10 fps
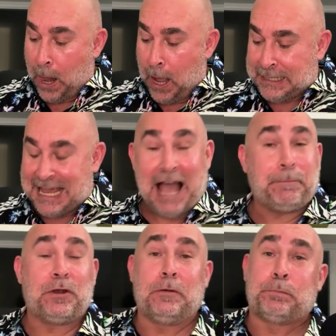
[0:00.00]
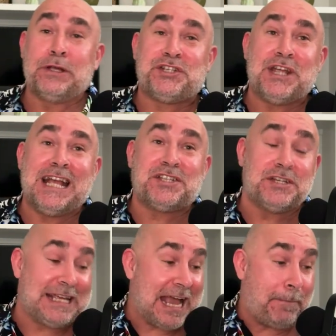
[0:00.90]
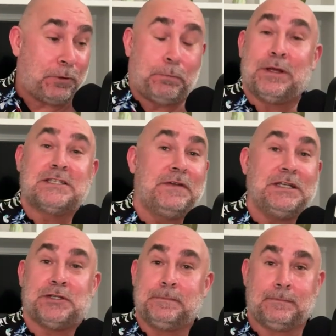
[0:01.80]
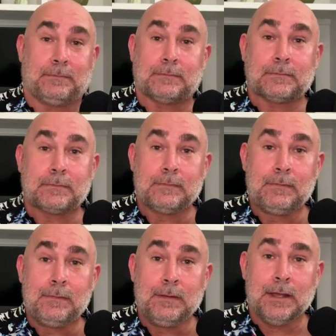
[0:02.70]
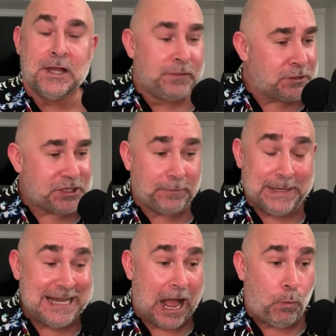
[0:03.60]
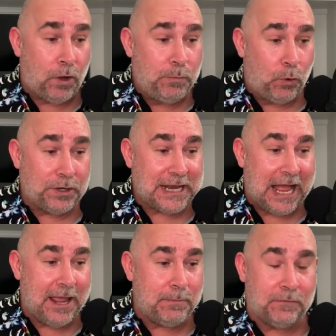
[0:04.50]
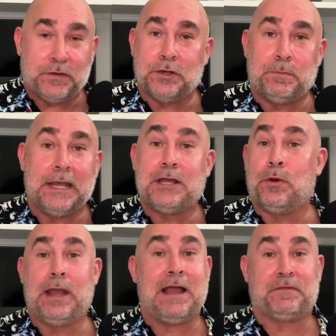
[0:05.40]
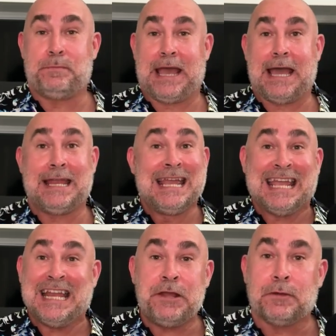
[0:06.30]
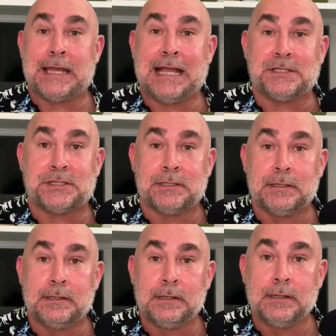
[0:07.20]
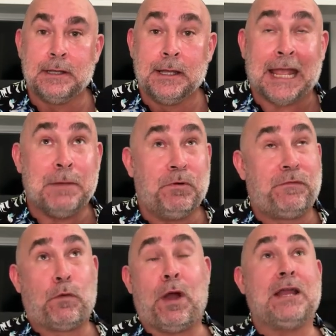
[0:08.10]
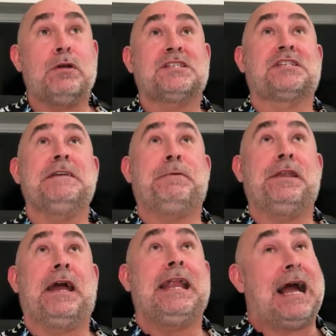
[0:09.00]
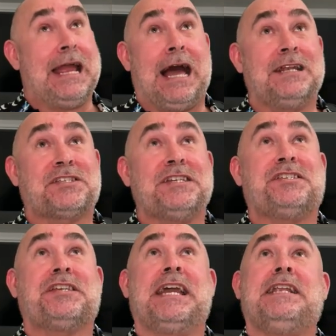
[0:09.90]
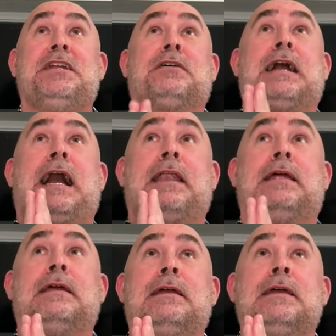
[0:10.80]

capital appreciation to capital preservation. There shall be not one more dime of good money going after bad in either case. And before I go to sleep at night, I honestly say, dear God,